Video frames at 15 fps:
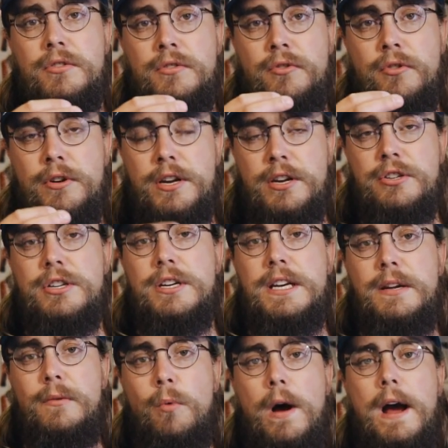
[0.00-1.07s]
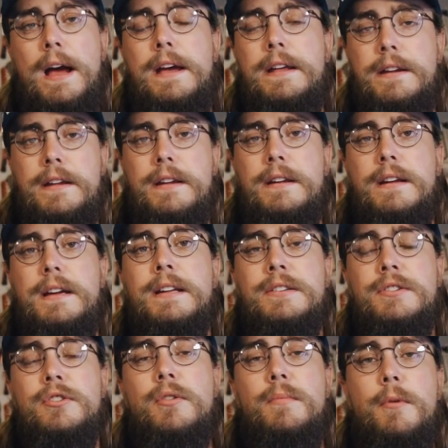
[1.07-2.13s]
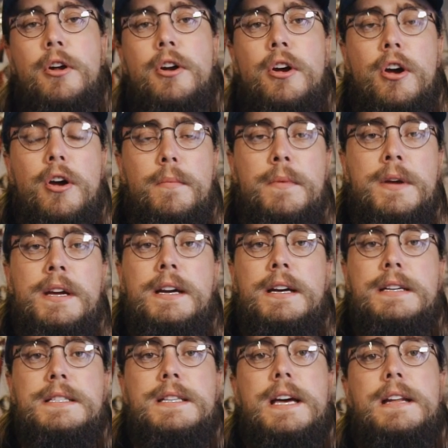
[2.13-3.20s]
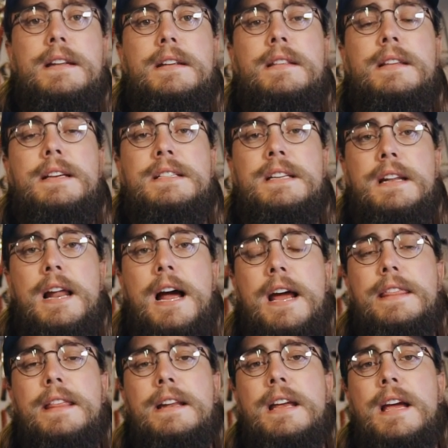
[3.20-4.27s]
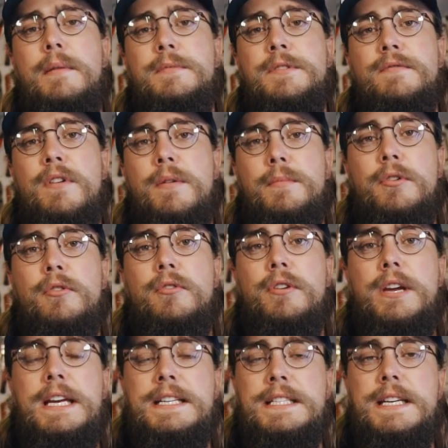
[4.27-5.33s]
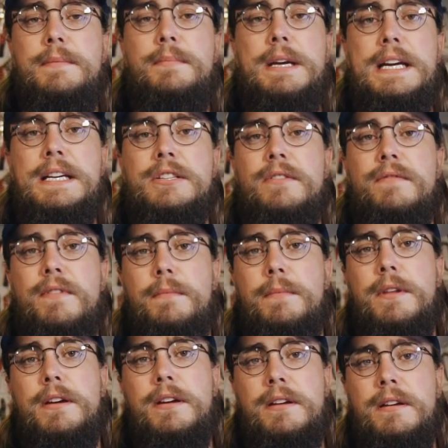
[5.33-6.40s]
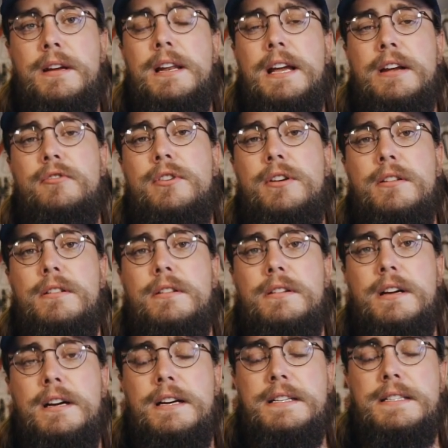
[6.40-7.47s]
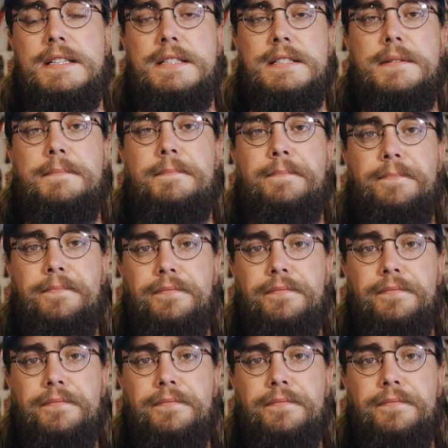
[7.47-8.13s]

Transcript: traditionally wired in into your motorhome is that there's a line that comes from your ECB, so from the electrical uh, system